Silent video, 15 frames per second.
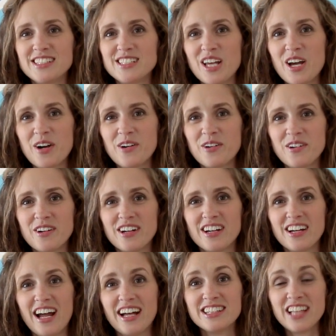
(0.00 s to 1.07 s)
So
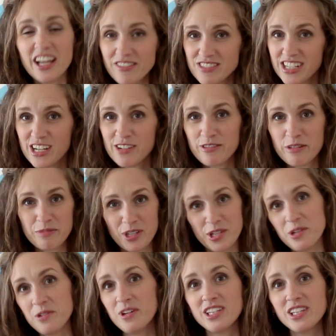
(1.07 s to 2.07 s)
I'd love to hear from you.